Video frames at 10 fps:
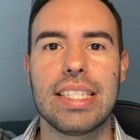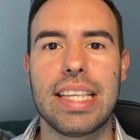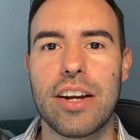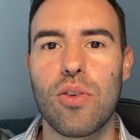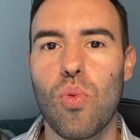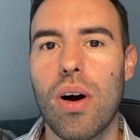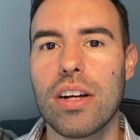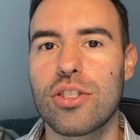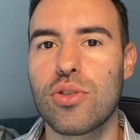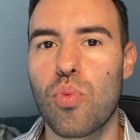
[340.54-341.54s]
They don't
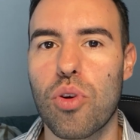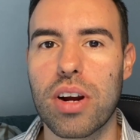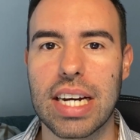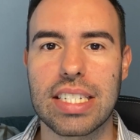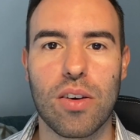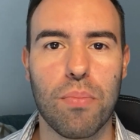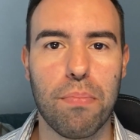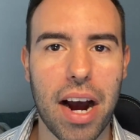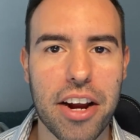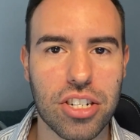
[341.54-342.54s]
want to work as a
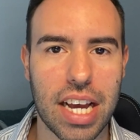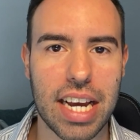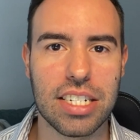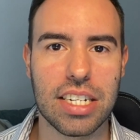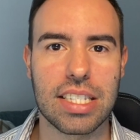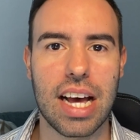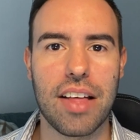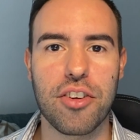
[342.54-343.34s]
buyer's agent.